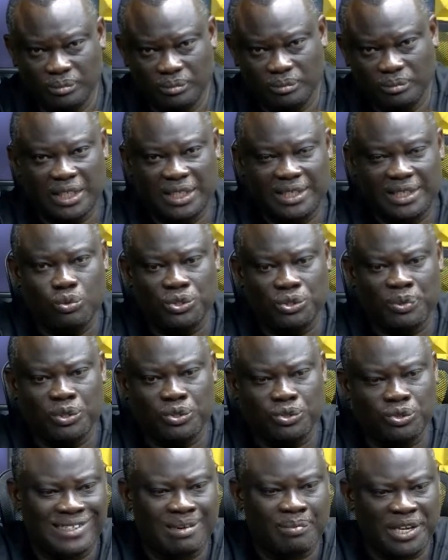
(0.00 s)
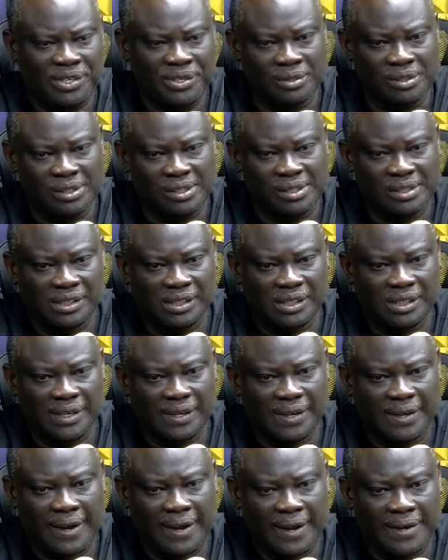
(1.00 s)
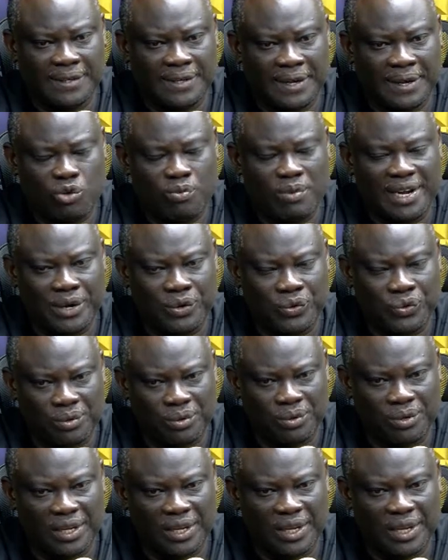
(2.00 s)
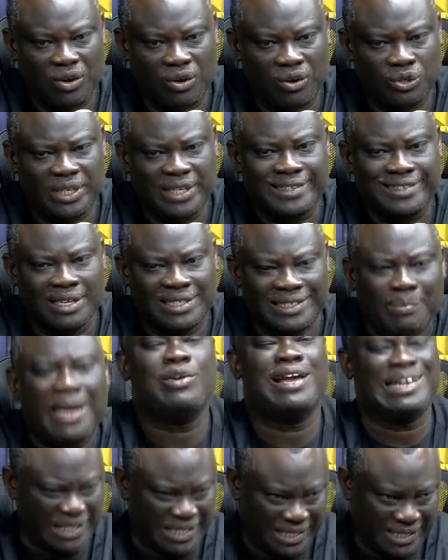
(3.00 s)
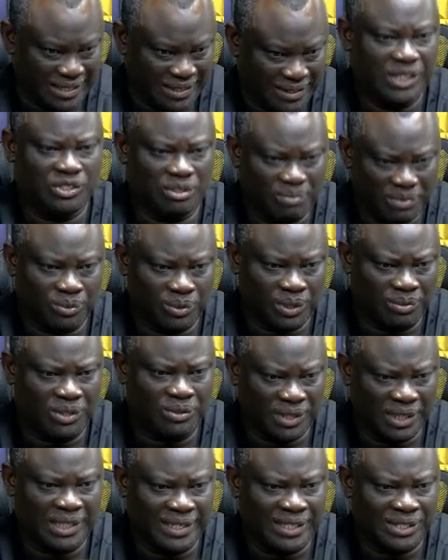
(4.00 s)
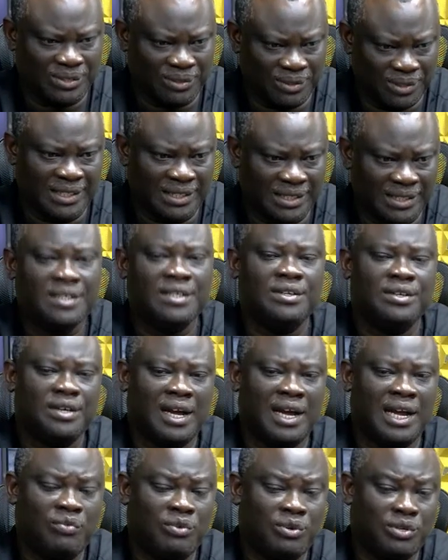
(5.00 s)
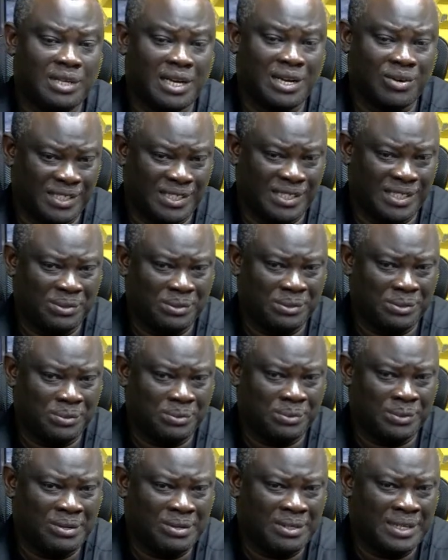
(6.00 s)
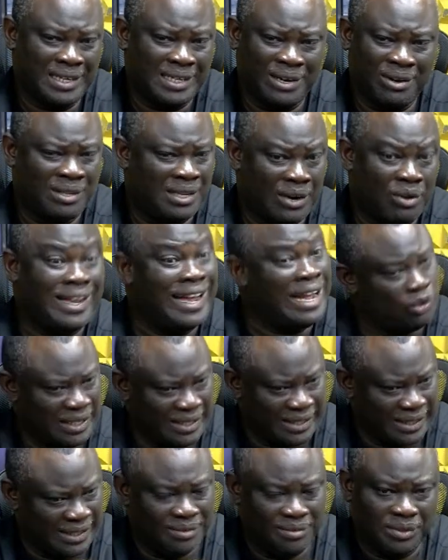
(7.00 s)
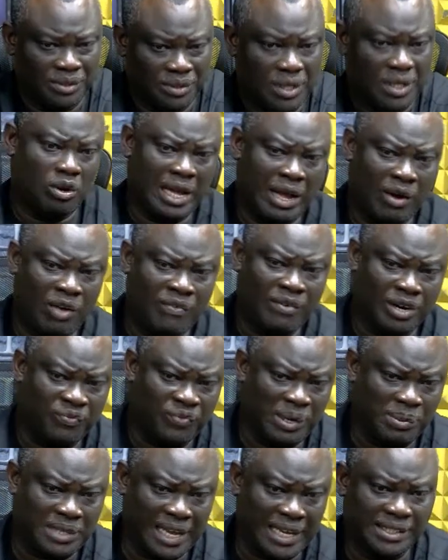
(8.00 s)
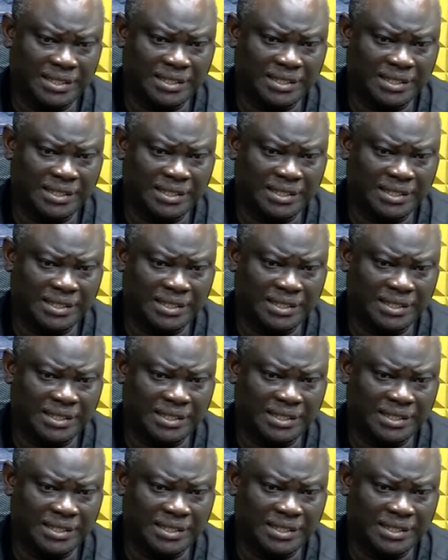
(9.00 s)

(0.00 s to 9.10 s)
This is examination. And one error on this kicked out to the minute. Something is totally reconciled. Only those that are calling it to they are not that already. However, on the flip side,